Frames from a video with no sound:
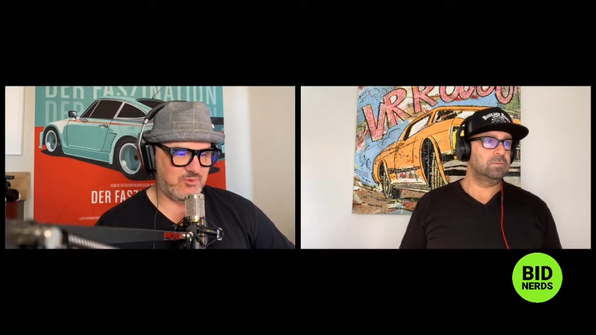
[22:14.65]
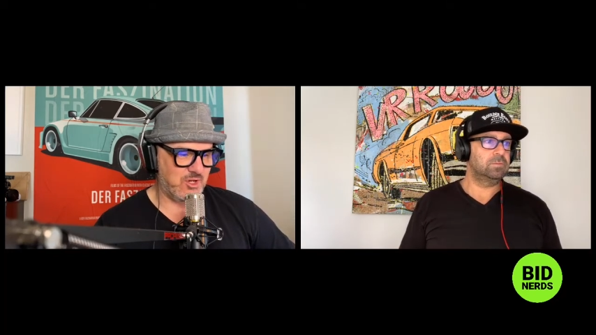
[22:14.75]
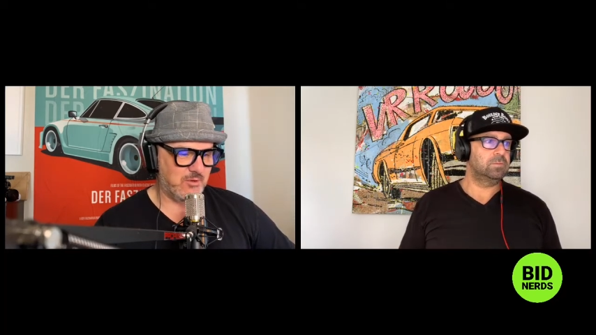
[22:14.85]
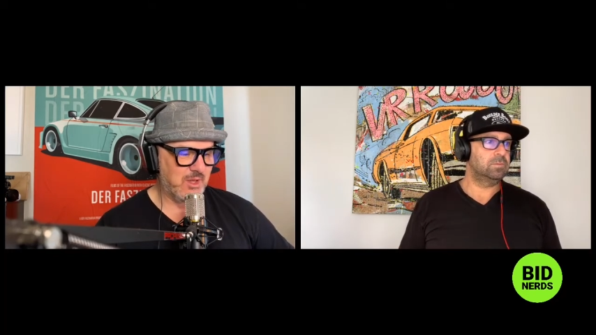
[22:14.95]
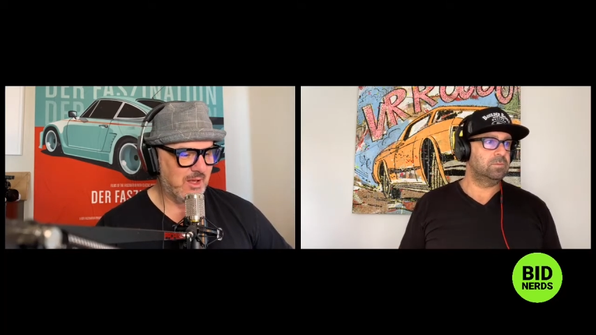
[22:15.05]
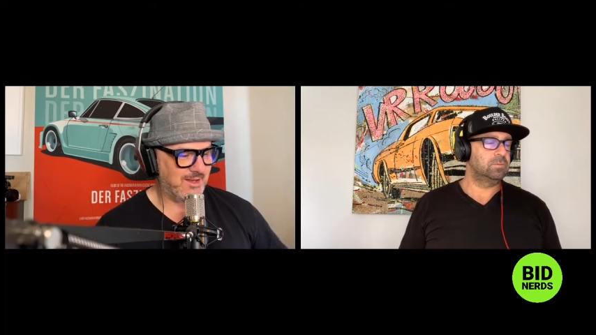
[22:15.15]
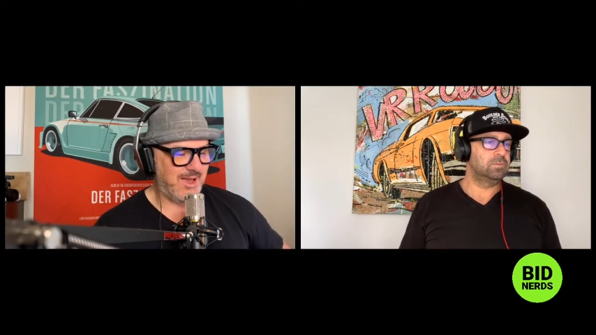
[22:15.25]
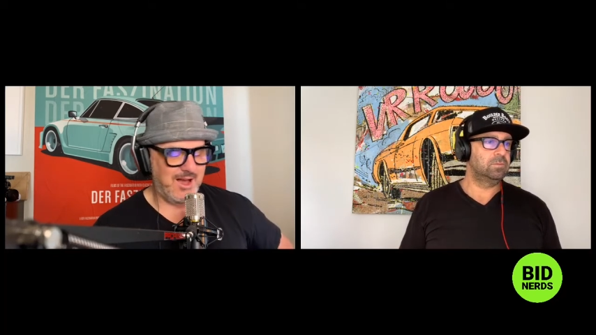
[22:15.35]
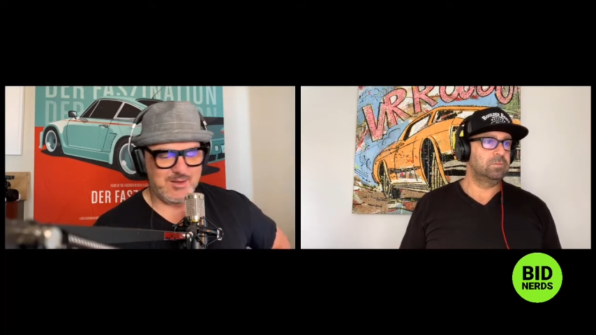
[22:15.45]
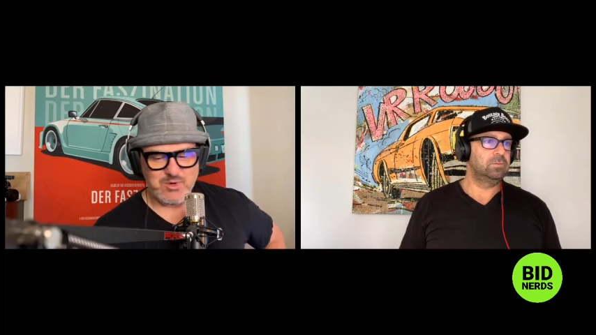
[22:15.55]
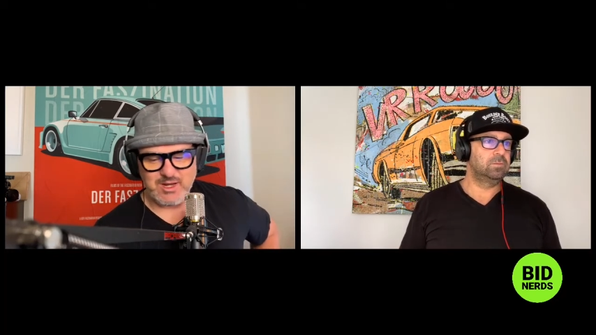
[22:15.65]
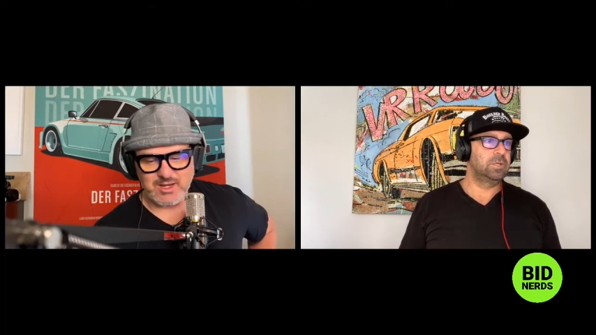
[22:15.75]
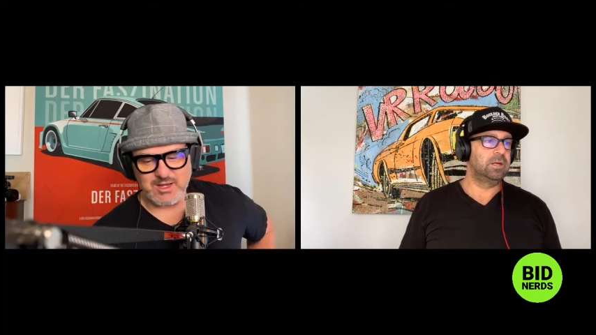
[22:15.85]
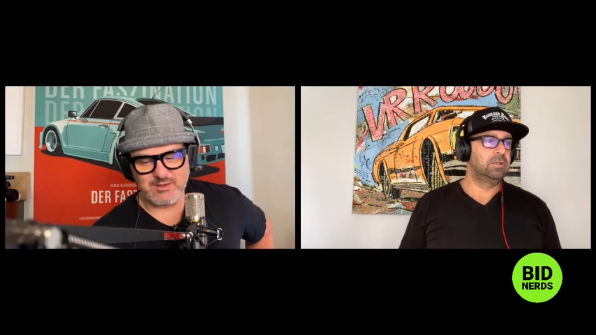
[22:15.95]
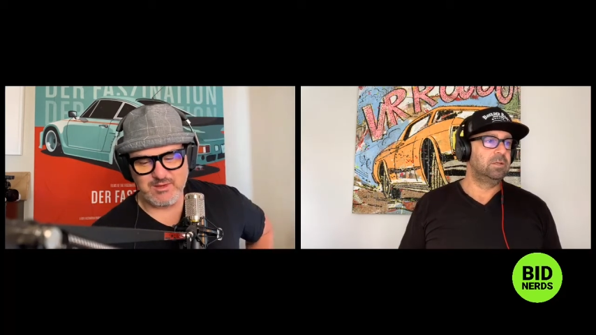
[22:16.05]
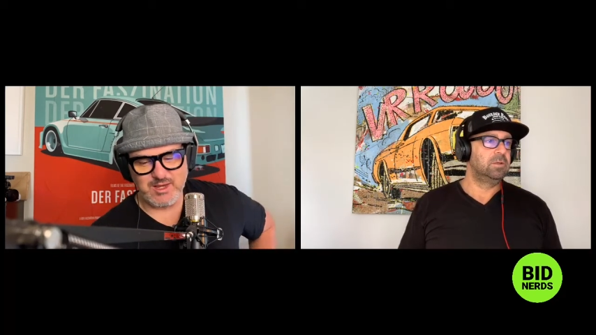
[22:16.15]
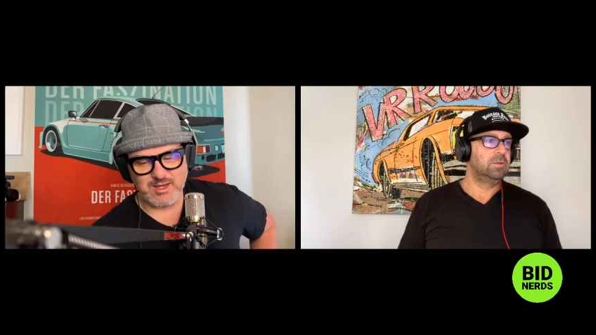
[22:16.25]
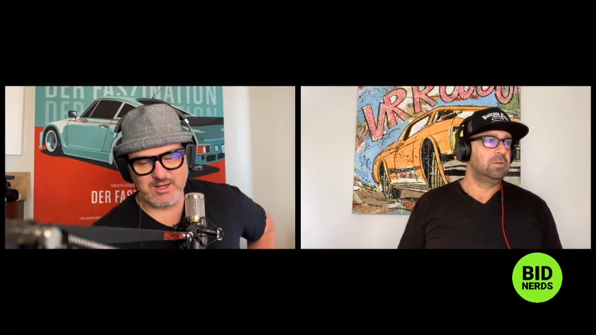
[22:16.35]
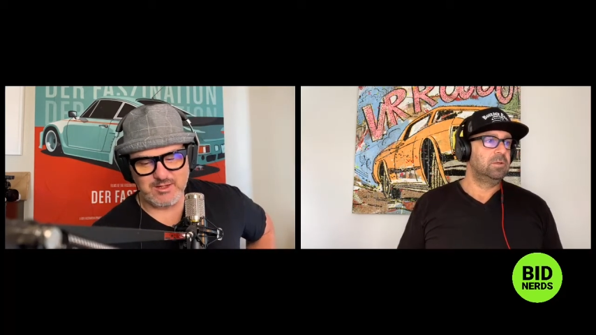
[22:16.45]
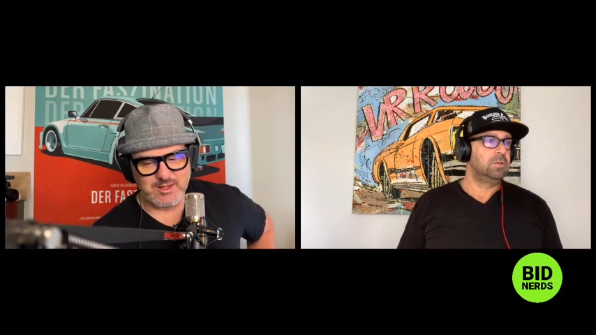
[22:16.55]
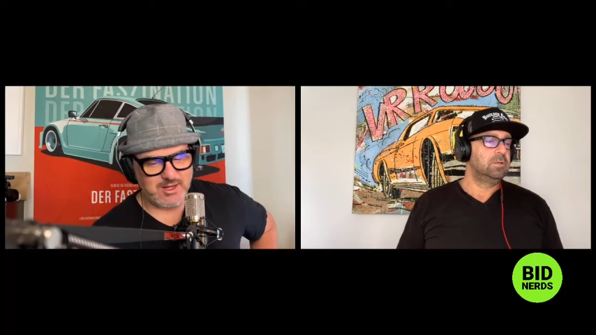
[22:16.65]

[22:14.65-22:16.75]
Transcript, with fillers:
Speaker 1: So yeah, I mean, it yeah. could it could it